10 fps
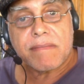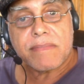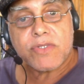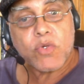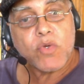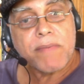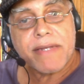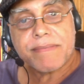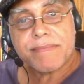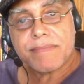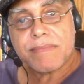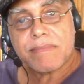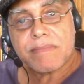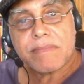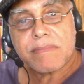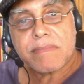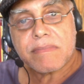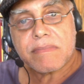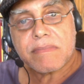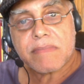Zulu men
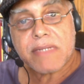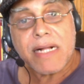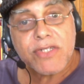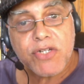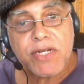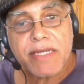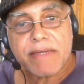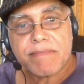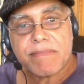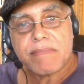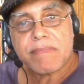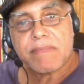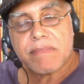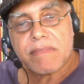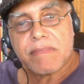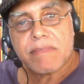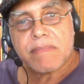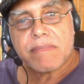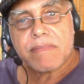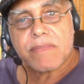culturally
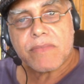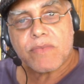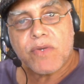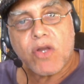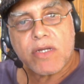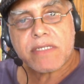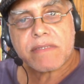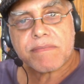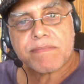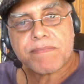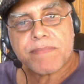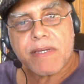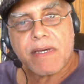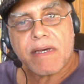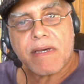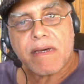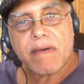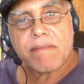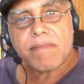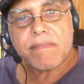were not the
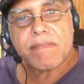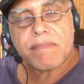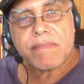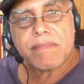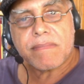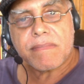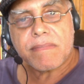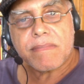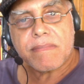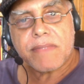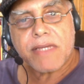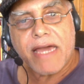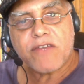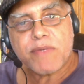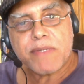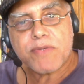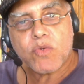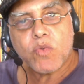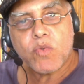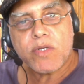kind of people
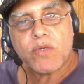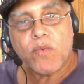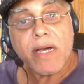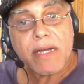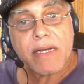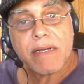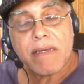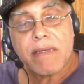who would work